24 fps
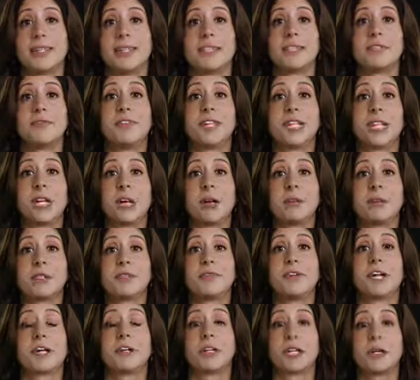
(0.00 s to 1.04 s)
this video is
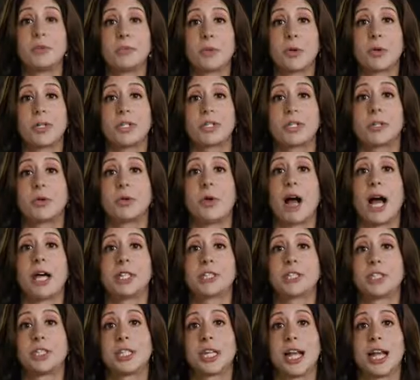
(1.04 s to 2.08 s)
very important to
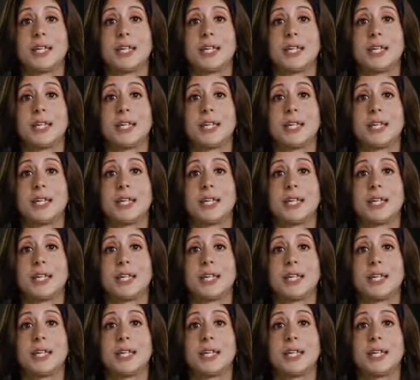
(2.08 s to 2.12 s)
watch